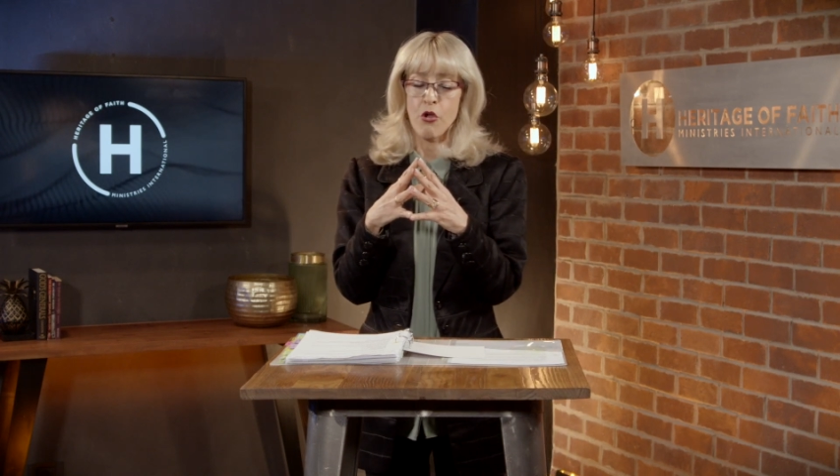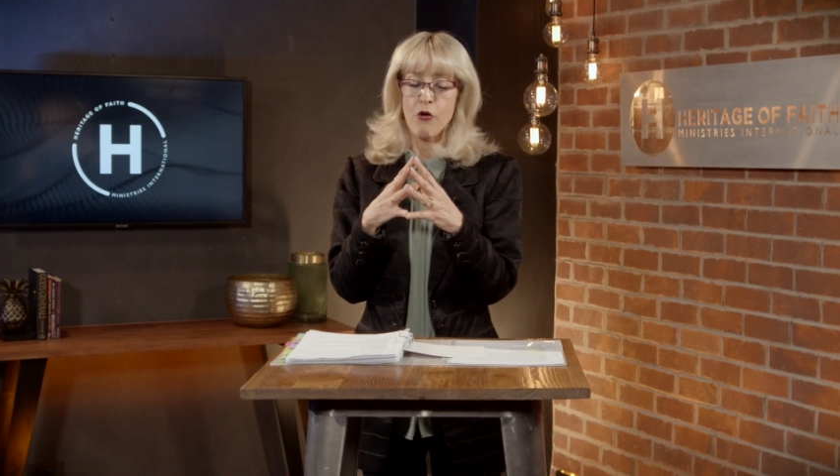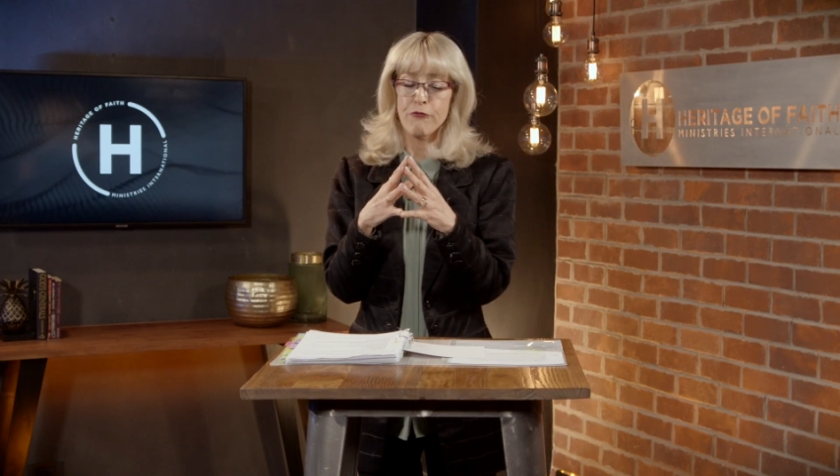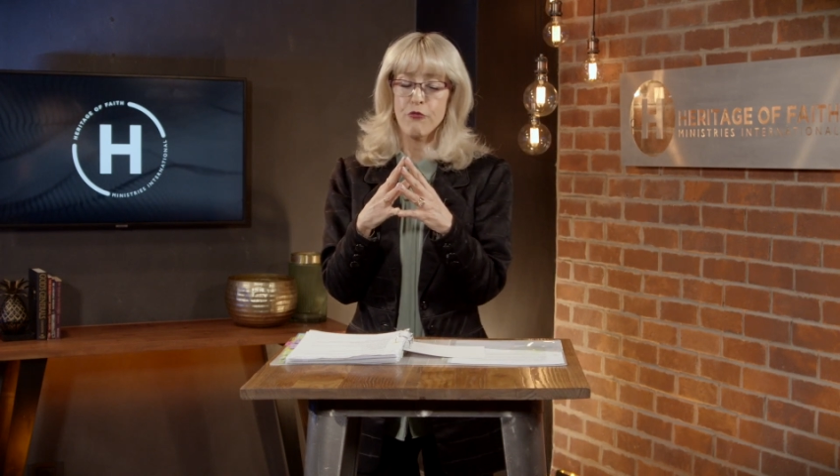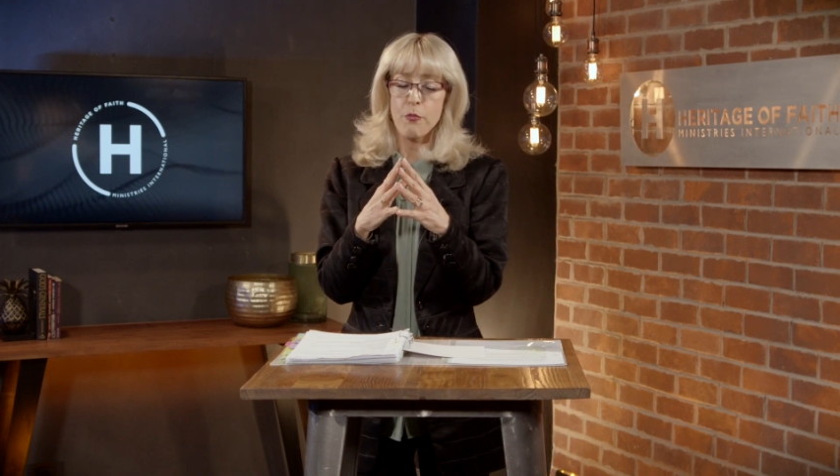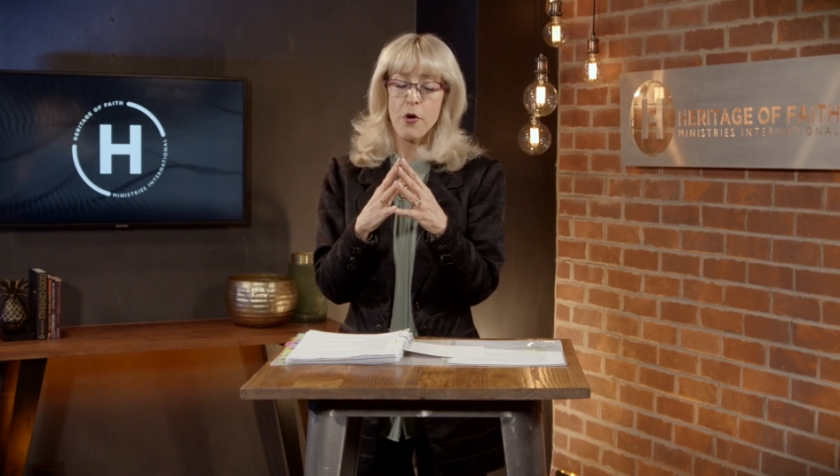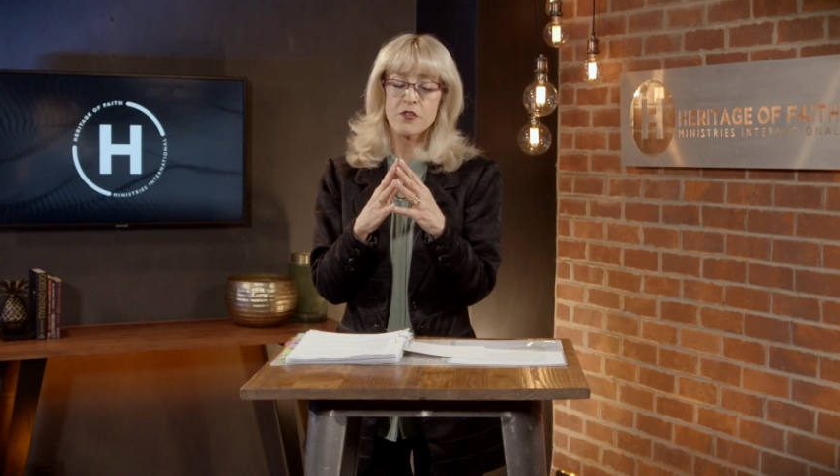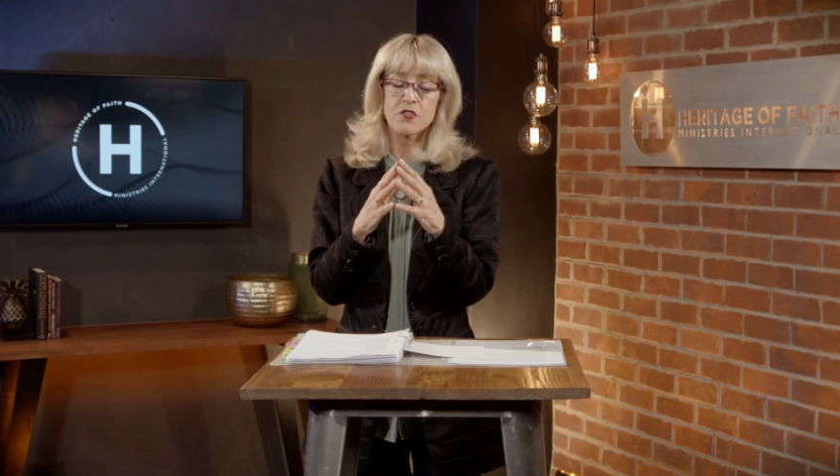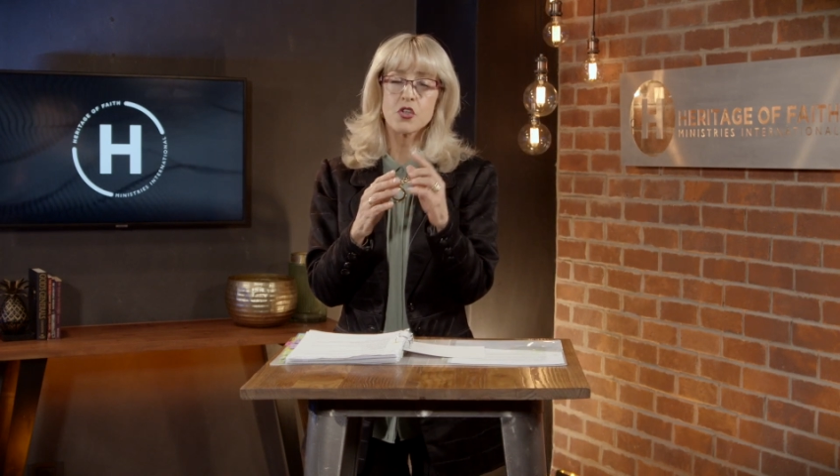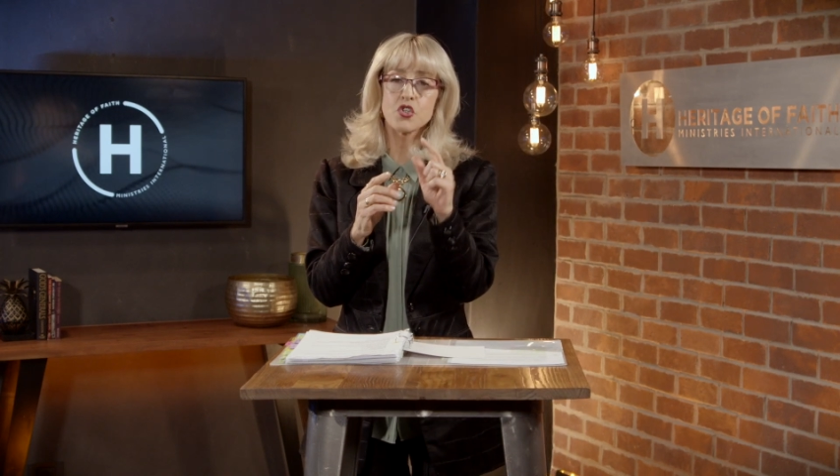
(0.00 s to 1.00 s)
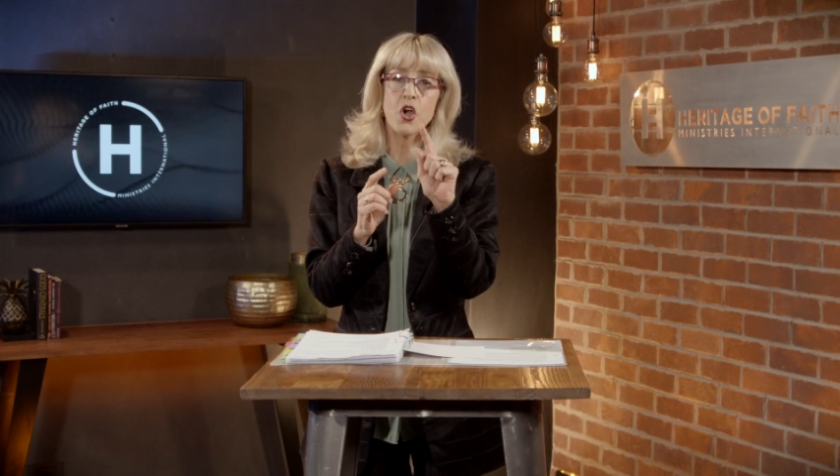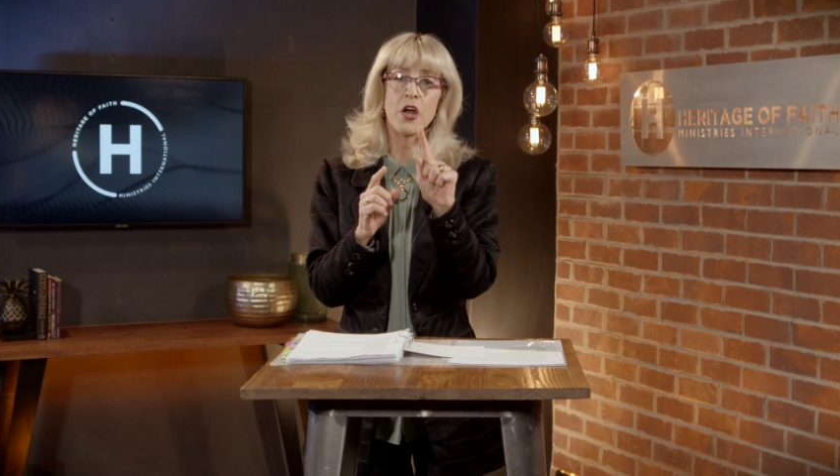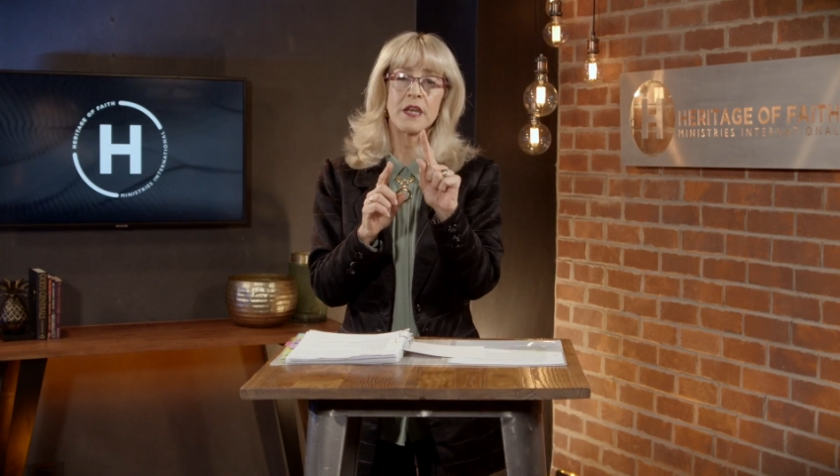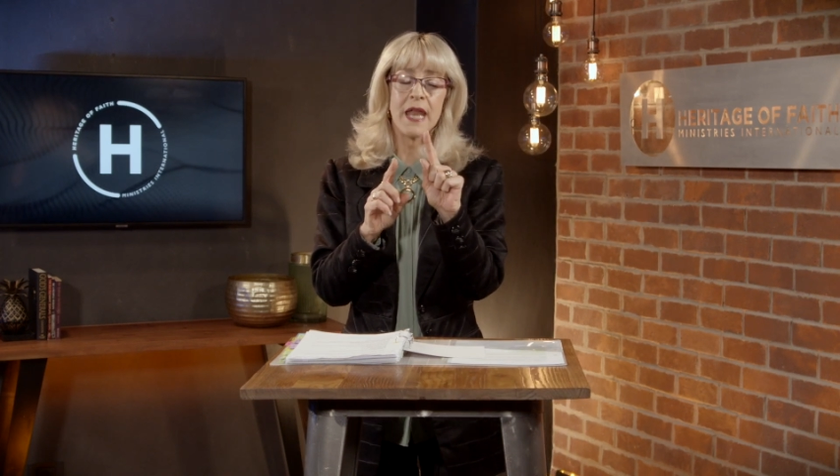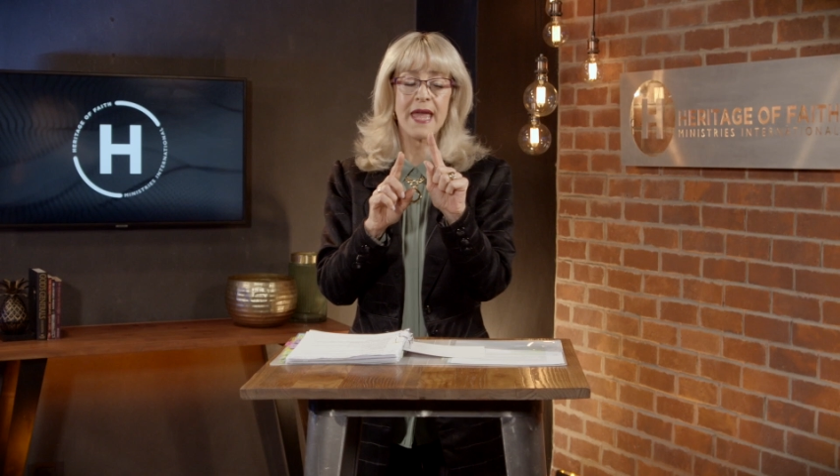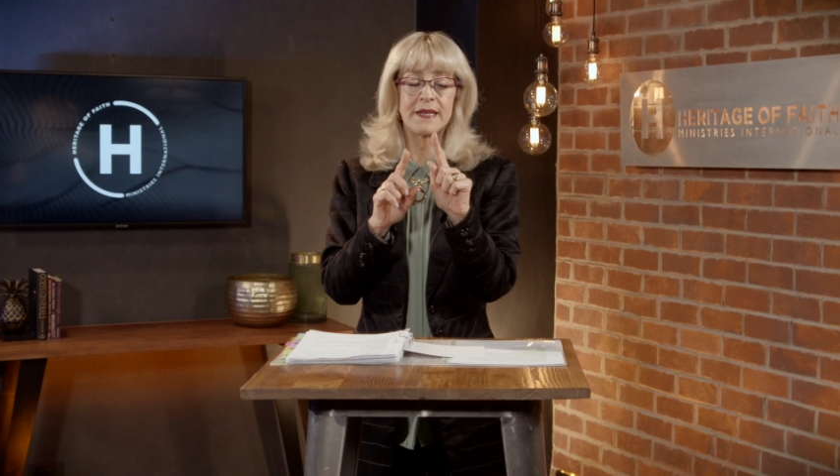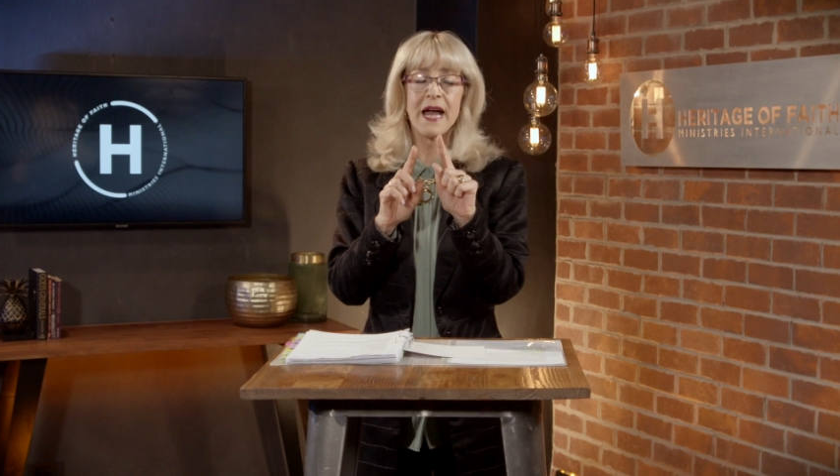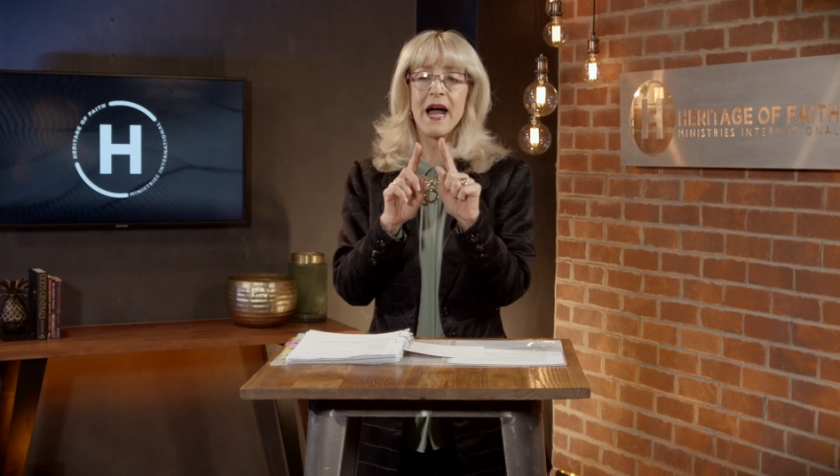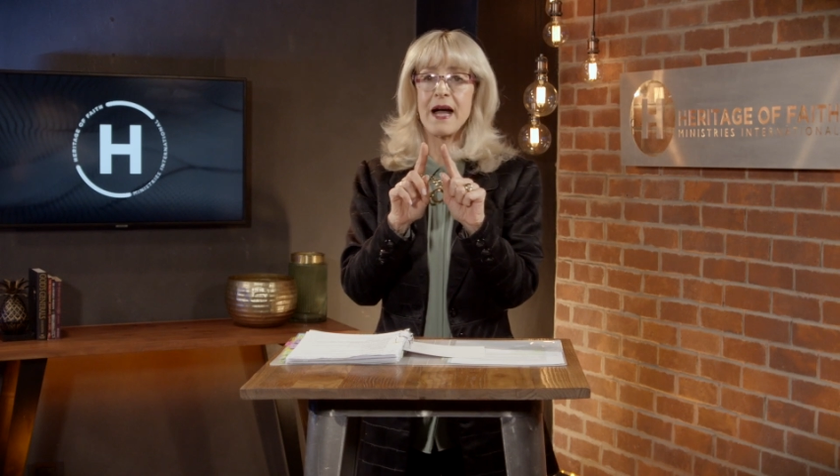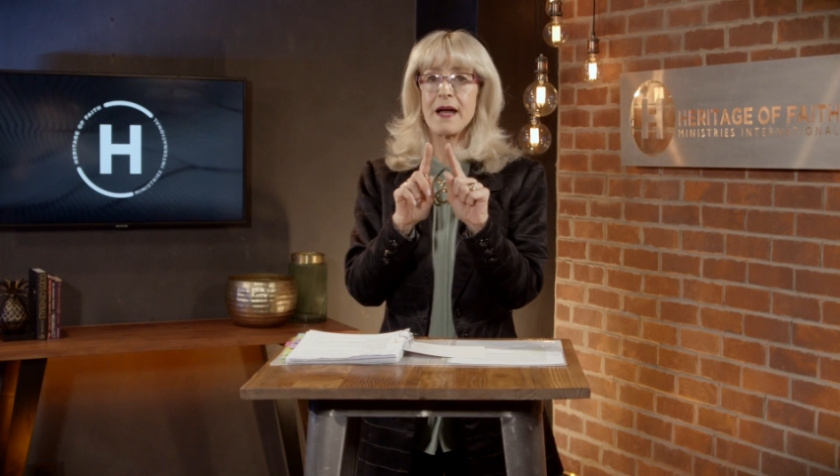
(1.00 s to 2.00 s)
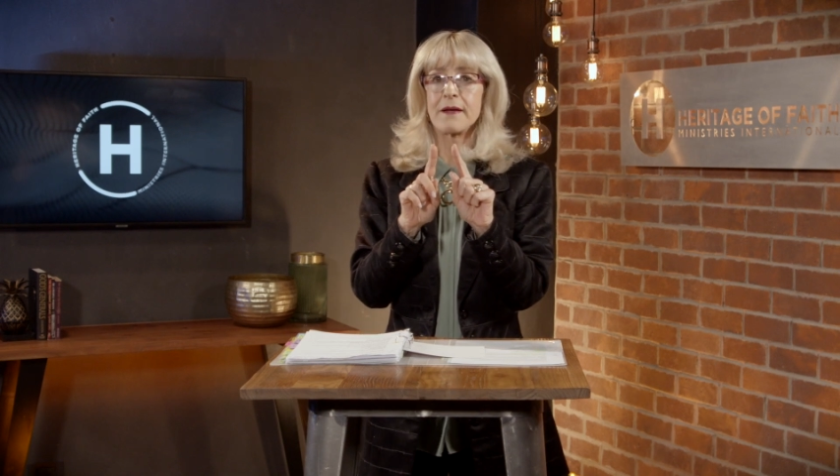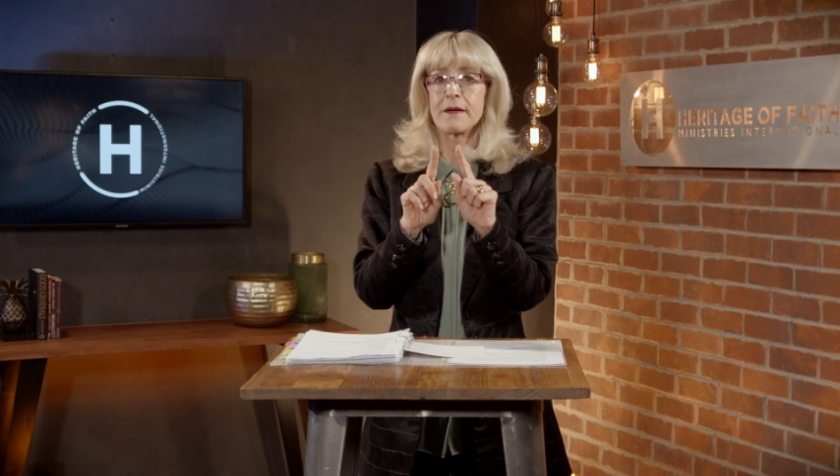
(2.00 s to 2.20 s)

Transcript: for Pastor John and I.